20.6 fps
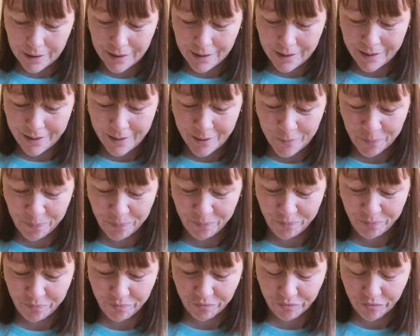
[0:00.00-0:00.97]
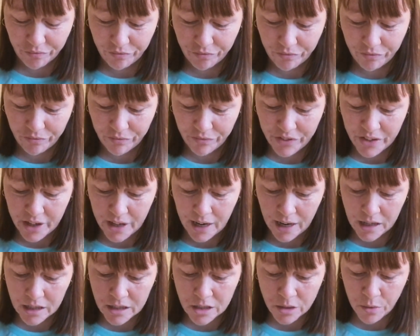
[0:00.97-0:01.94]
The
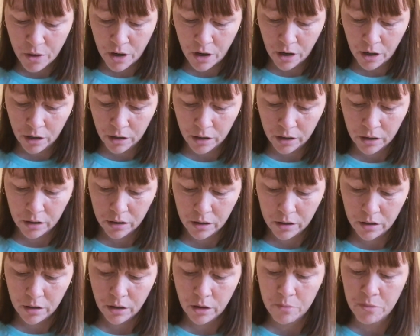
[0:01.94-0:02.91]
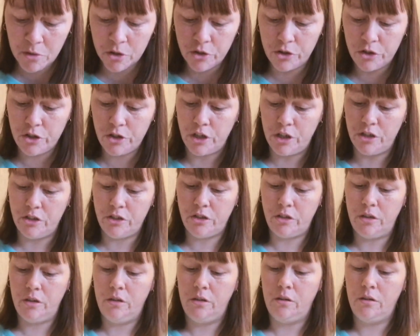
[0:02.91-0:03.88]
next one, the
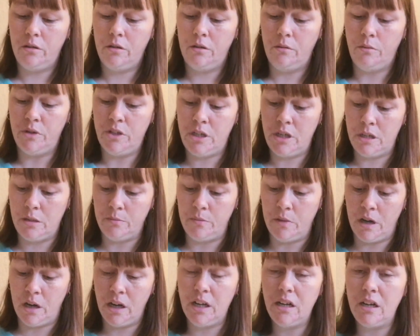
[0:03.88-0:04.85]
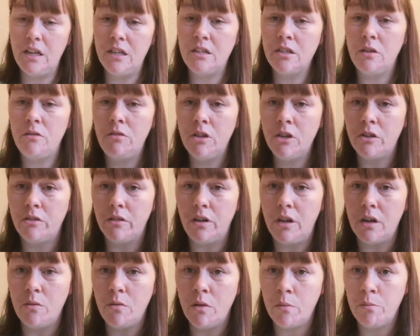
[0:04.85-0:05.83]
Munsters, which is mine. It's only
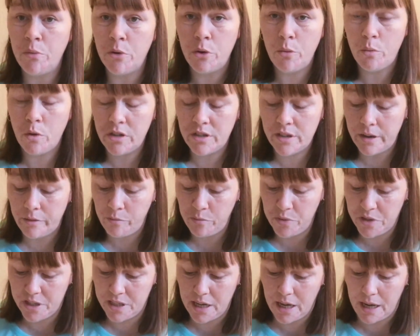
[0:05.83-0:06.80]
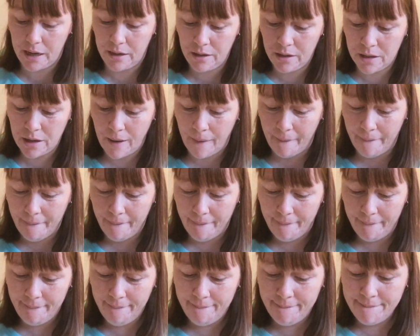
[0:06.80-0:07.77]
currently at 1.17%.
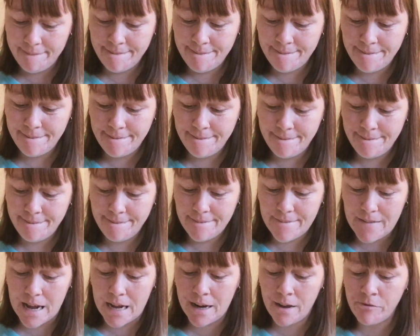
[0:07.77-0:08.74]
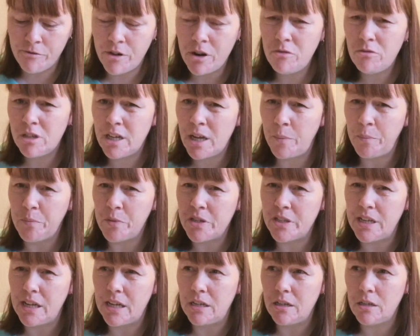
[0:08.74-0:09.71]
And I've wrote
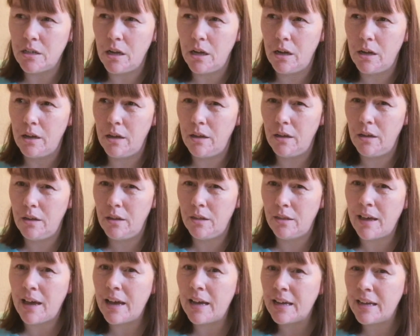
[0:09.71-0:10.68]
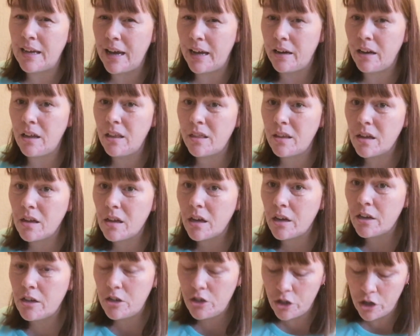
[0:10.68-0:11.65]
10%. That again, I think
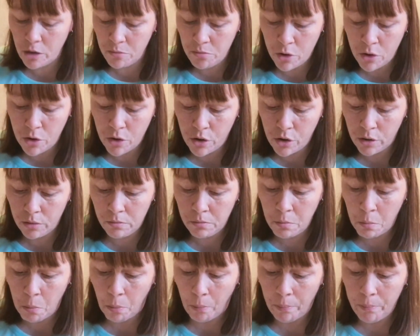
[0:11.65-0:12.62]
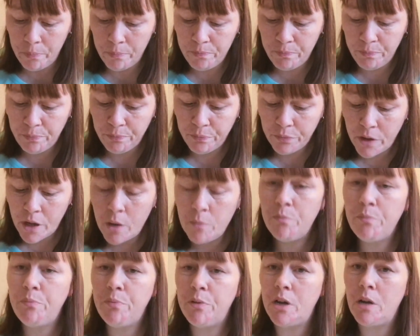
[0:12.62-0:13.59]
I can do more.
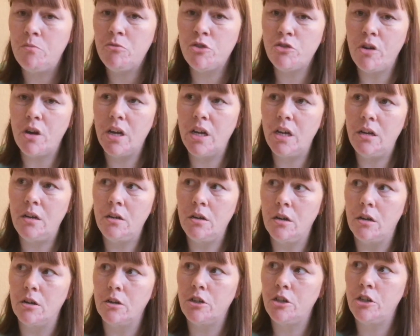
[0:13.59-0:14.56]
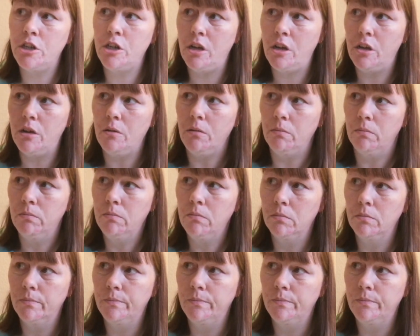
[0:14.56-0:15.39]
But I'm trying not to